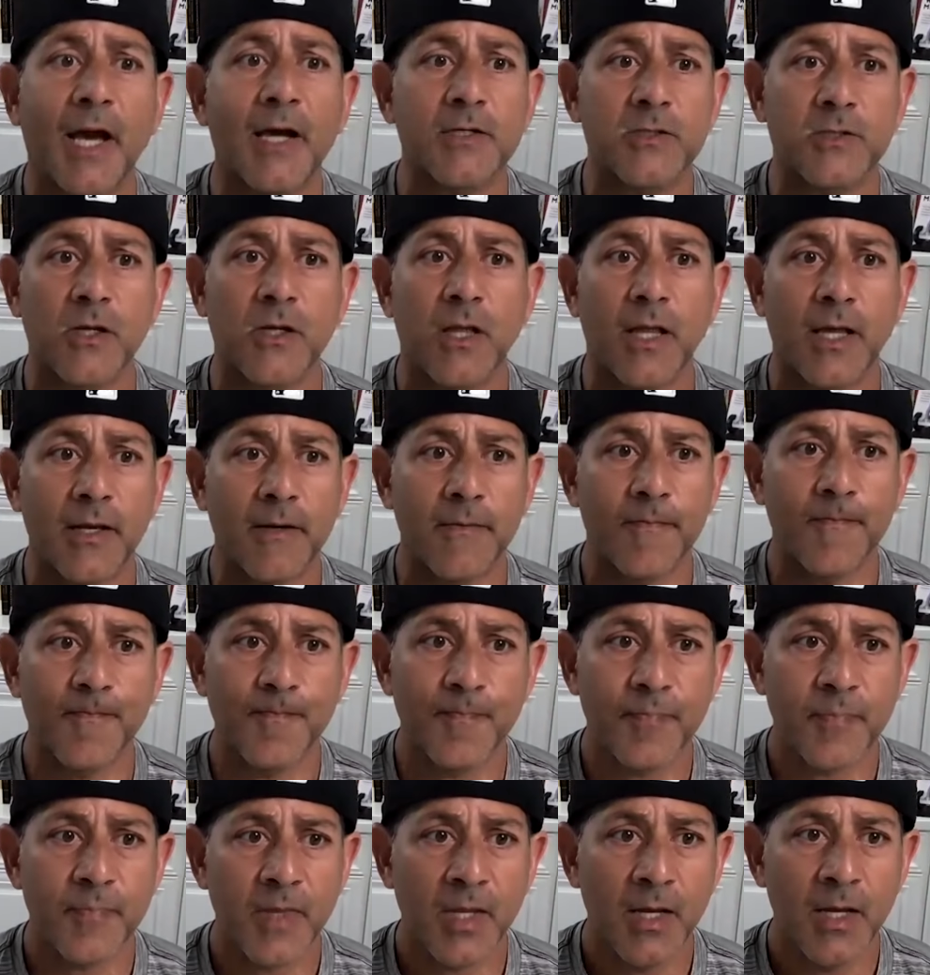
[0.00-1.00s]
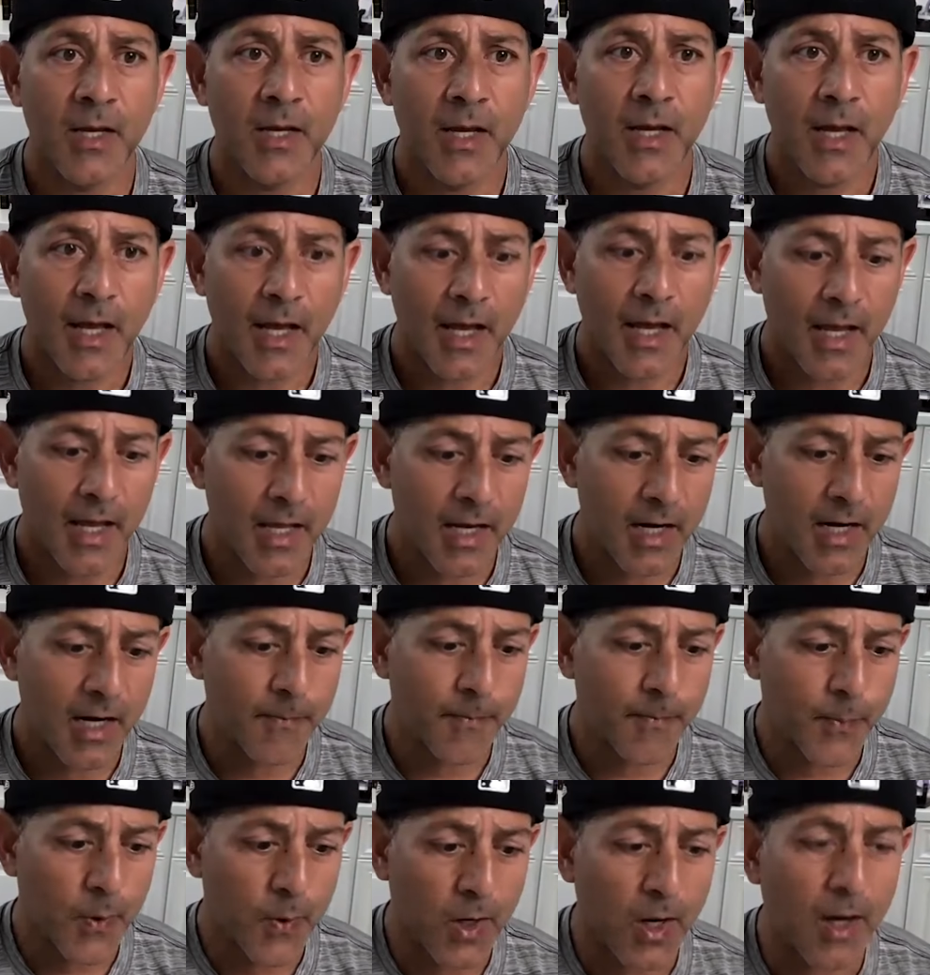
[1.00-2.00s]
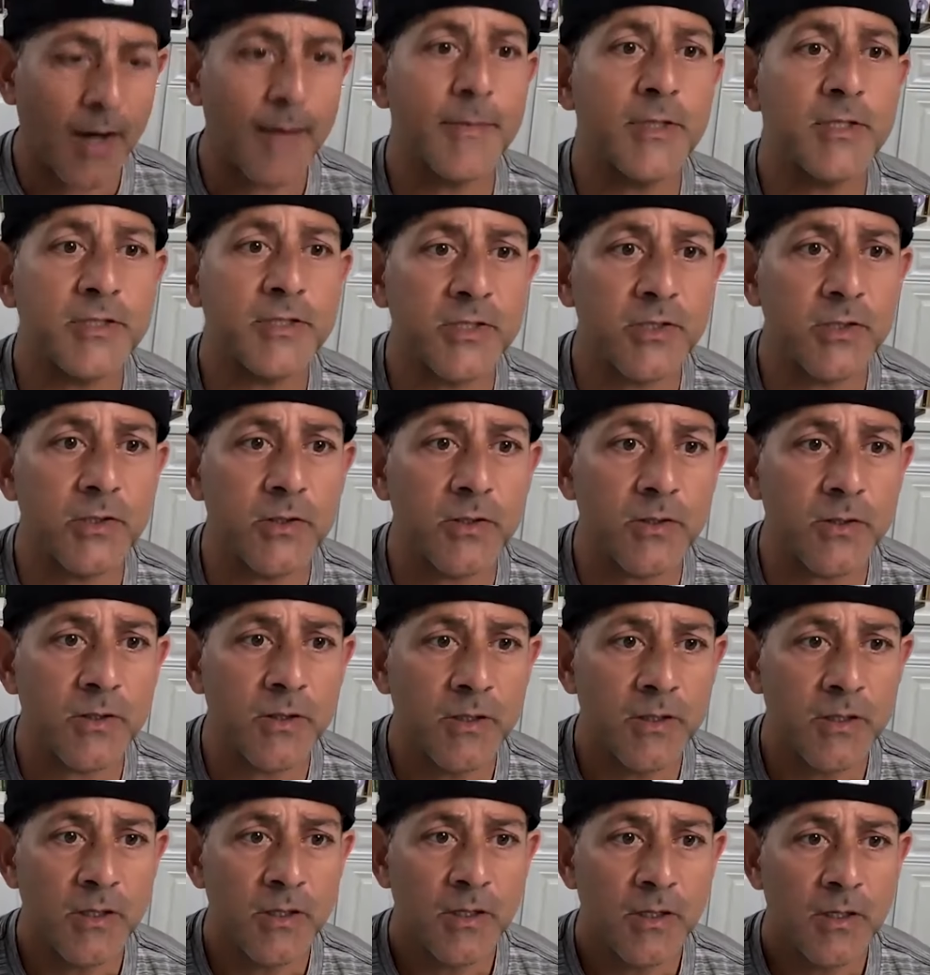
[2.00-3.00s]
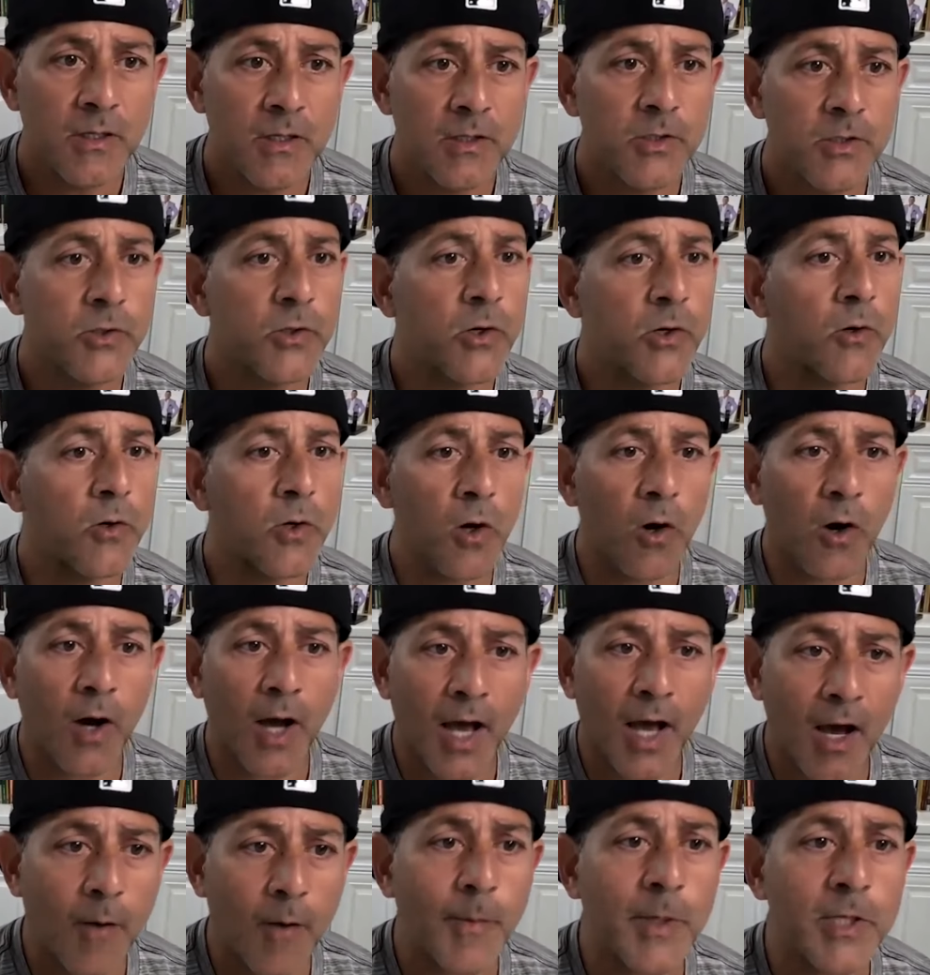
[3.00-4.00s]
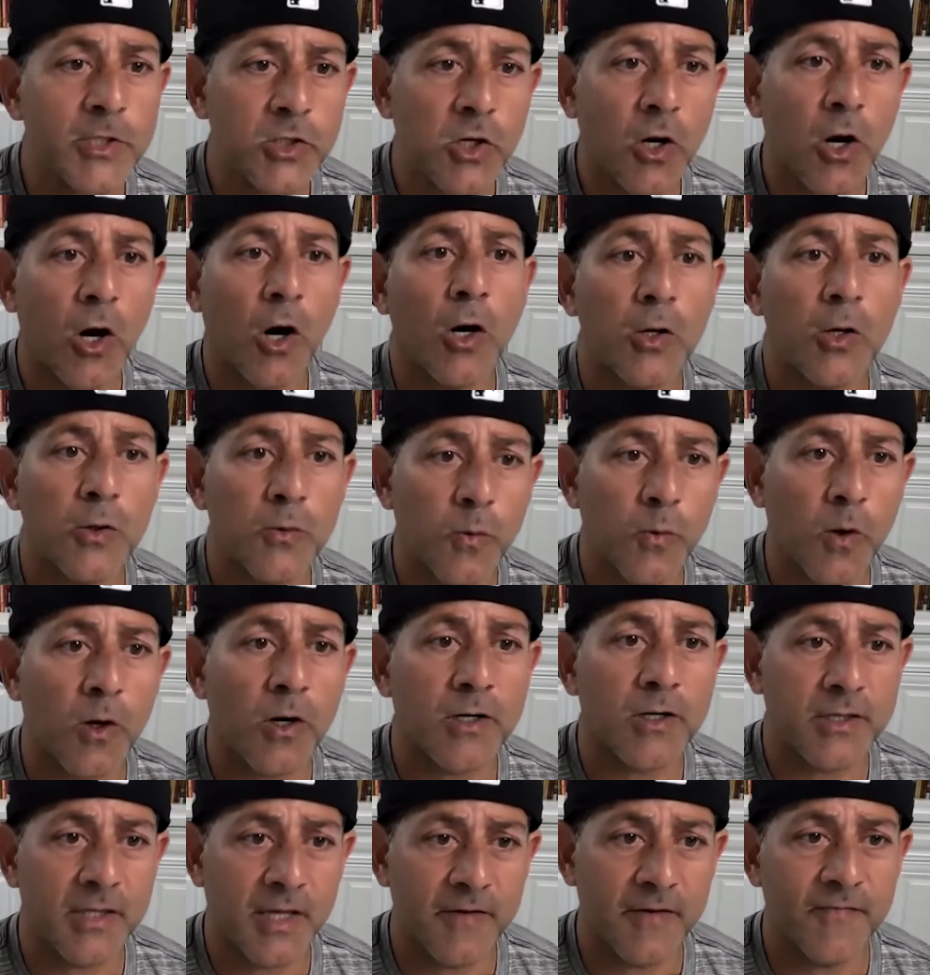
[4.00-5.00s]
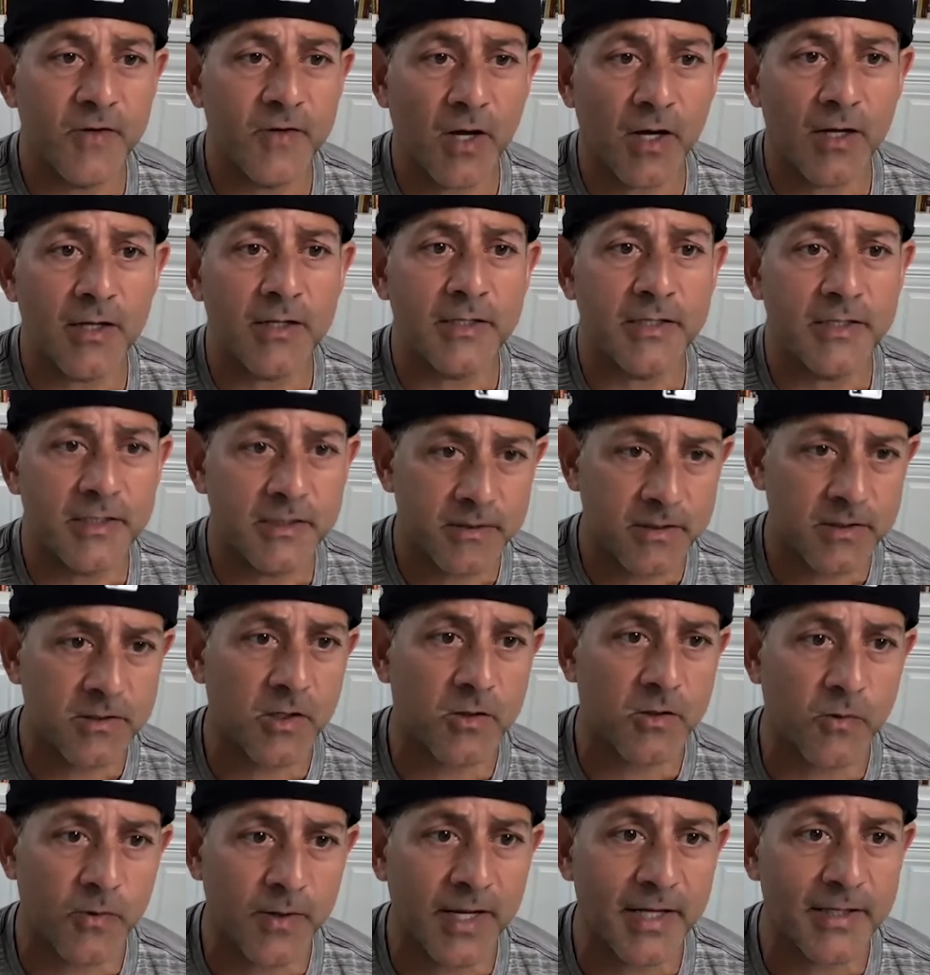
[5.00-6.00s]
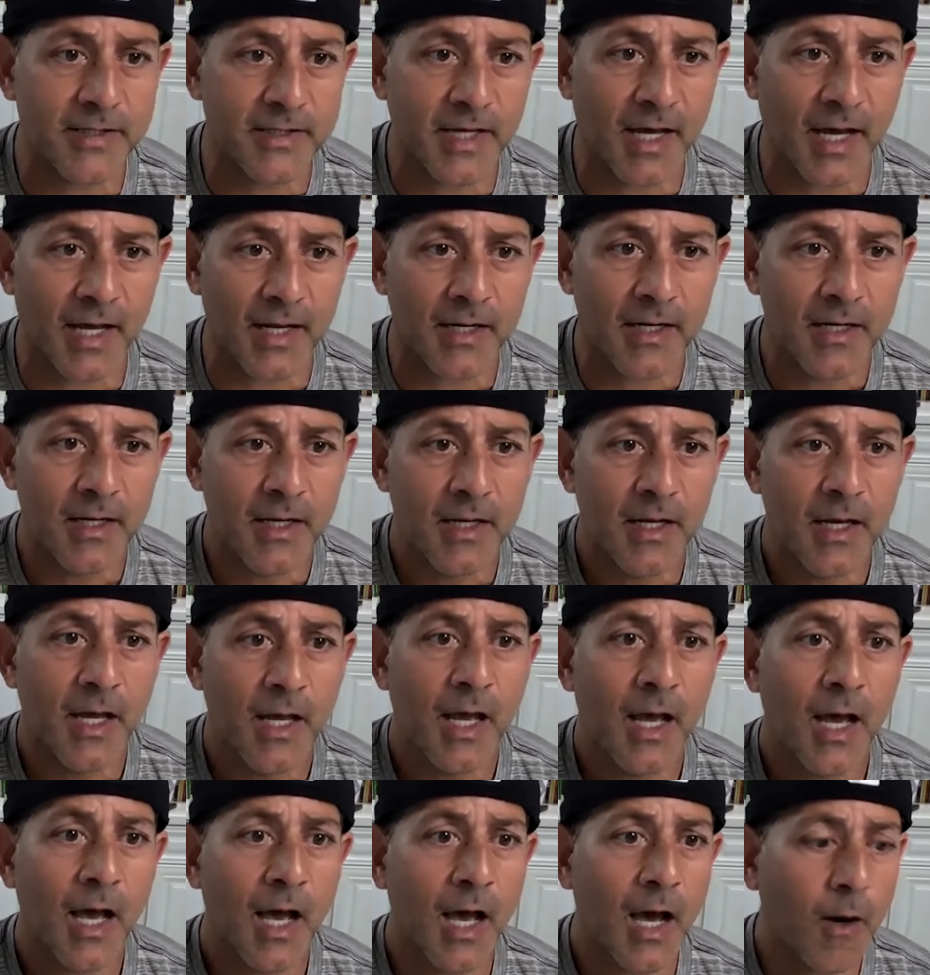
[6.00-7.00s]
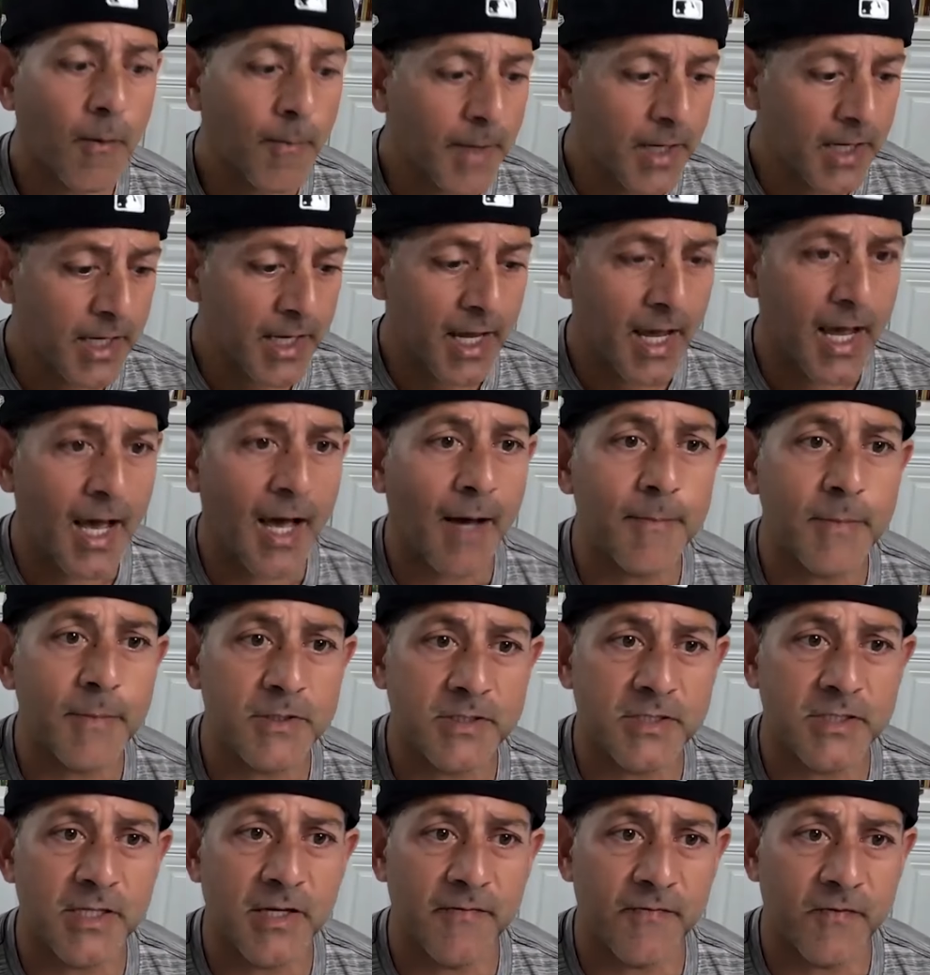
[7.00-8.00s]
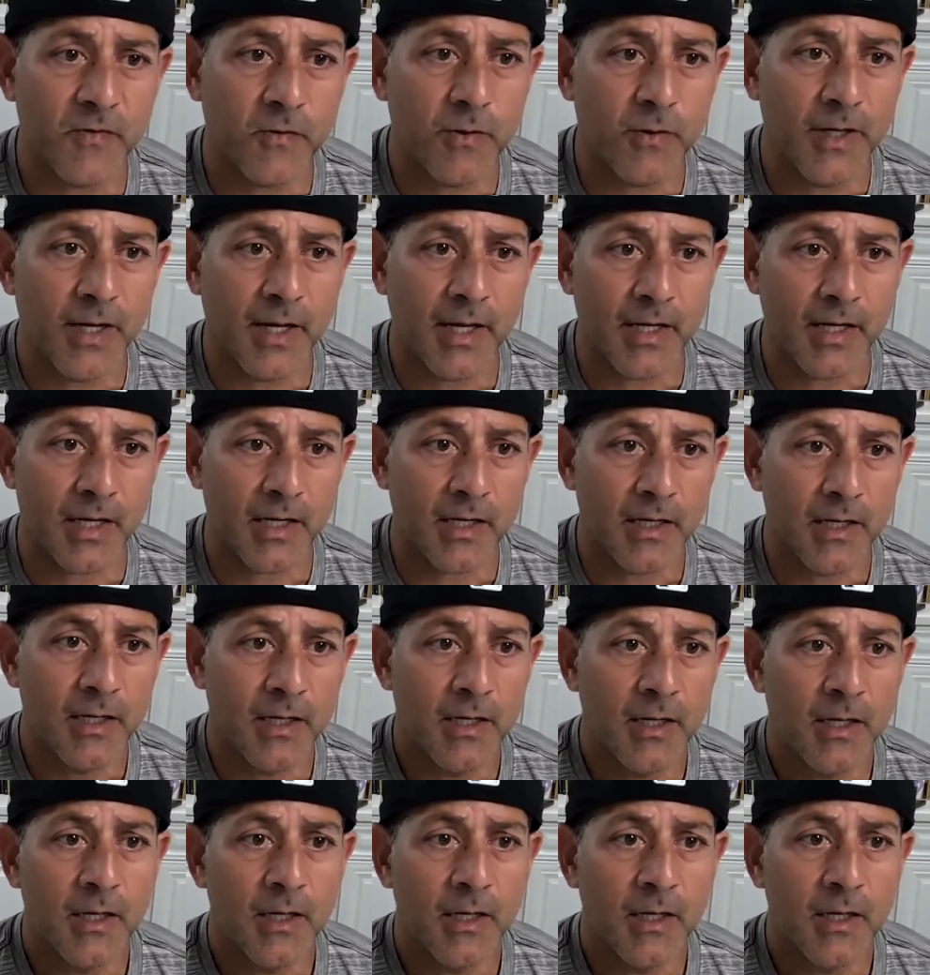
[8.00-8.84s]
excellent. And I promise you, you don't know how much hard work they've done to create that, how many habits they've created.